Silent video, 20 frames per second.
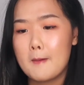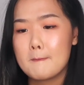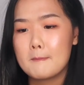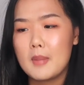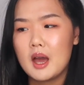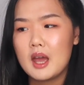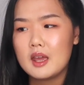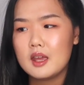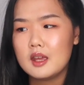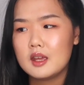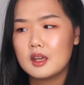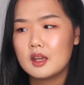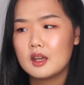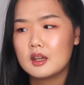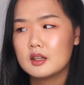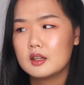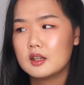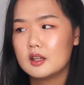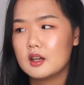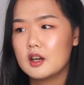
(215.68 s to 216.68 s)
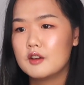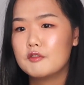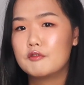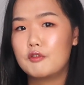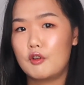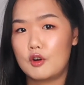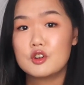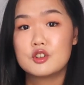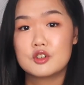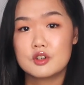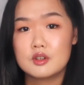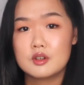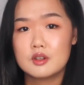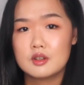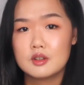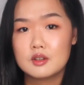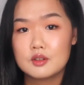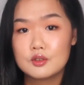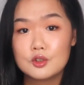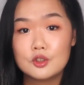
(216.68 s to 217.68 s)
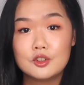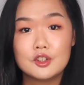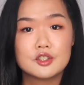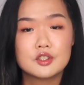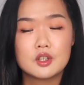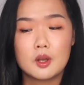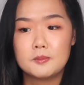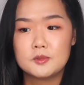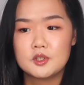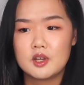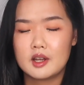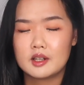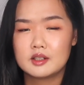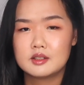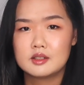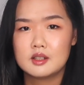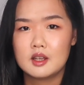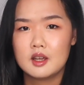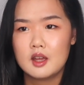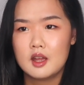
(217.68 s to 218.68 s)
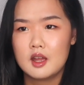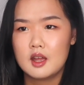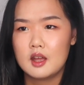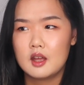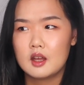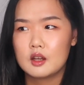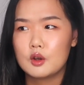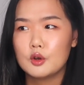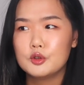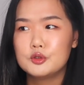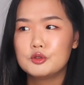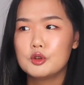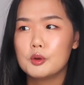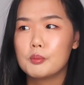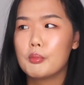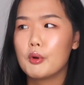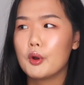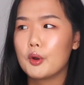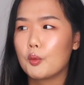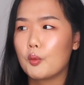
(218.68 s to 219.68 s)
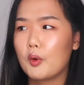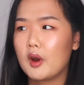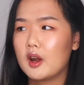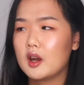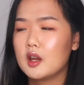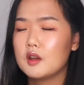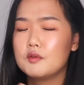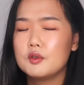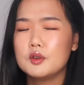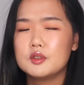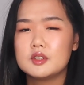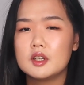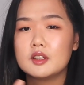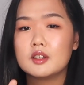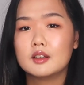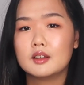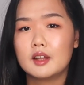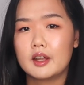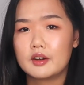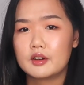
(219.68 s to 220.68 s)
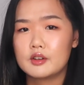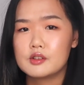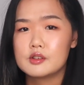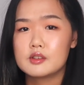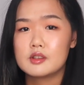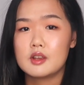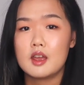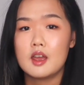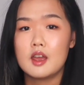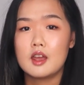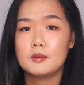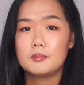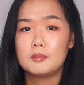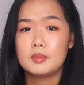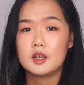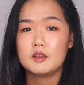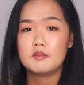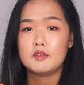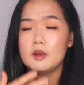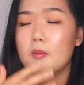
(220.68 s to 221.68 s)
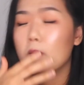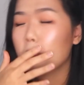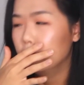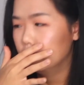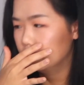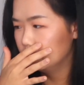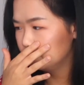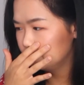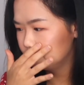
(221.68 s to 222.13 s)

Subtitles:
My aversion to the subject goes to a point where if you say the letters NPV,